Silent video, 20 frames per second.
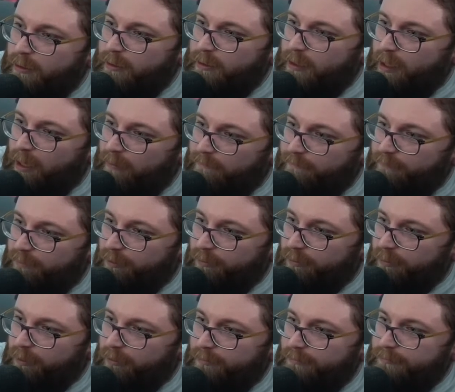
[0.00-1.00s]

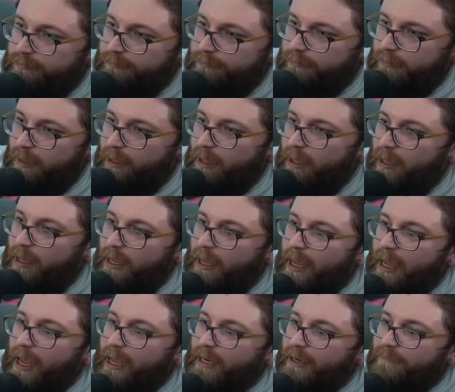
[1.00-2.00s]
comfortable.
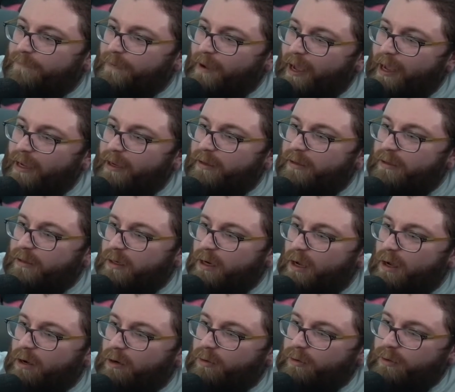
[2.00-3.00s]
And if I had
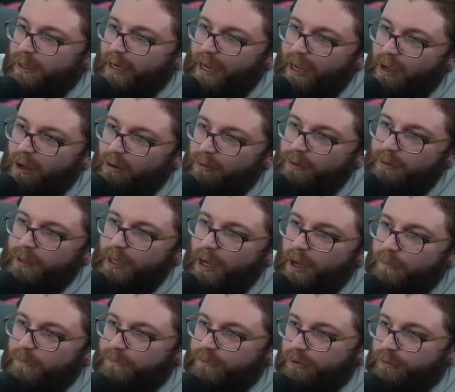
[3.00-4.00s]
known how
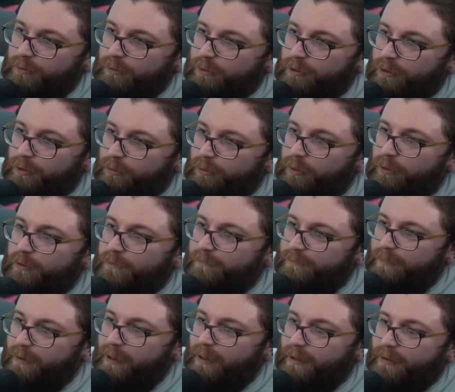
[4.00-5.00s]
comfortable it would
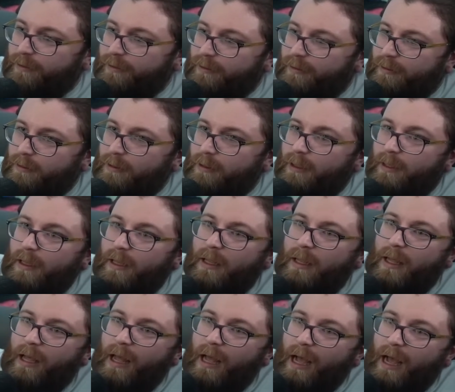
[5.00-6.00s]
have been,
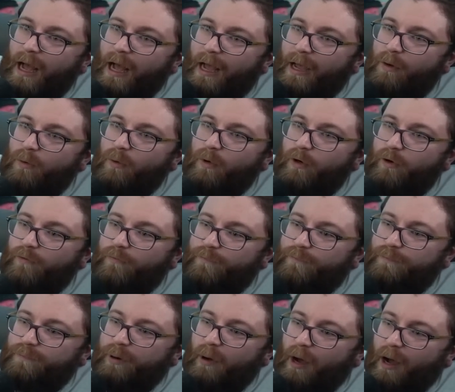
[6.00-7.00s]
I would
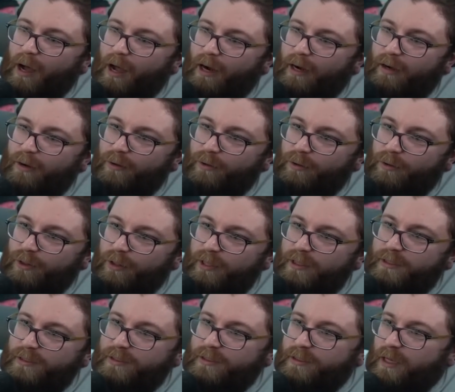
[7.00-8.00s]
have bought
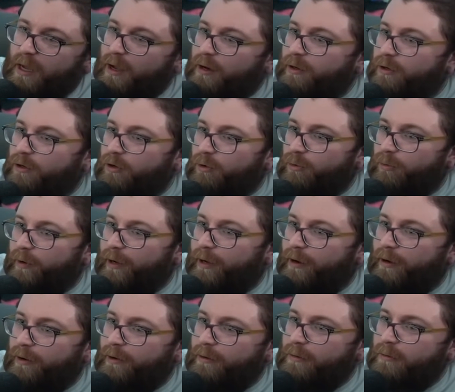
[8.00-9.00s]
this
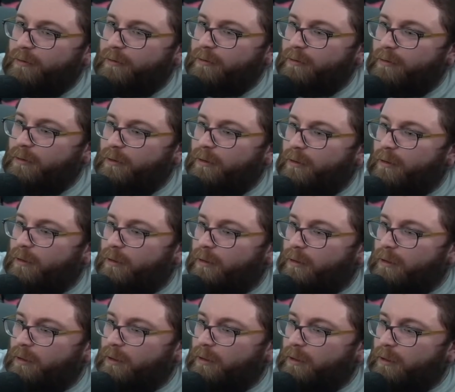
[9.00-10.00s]
underwear
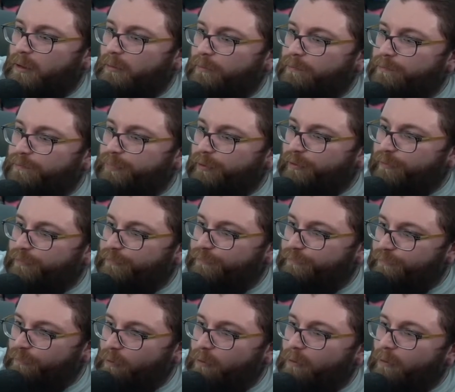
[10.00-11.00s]

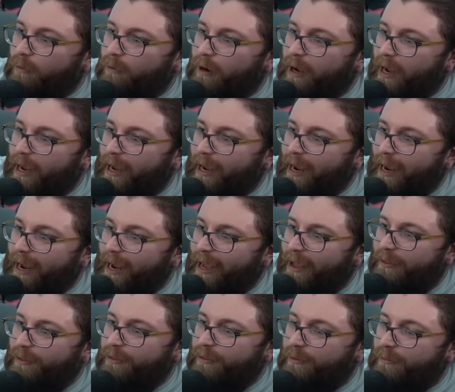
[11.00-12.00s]
before I
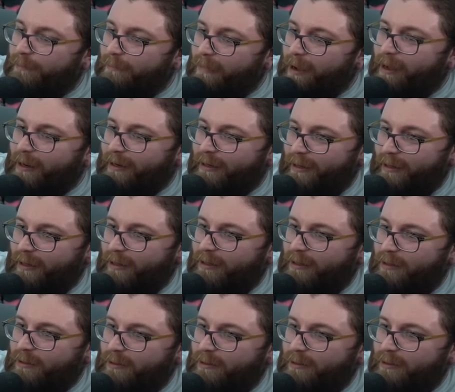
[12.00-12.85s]
had the money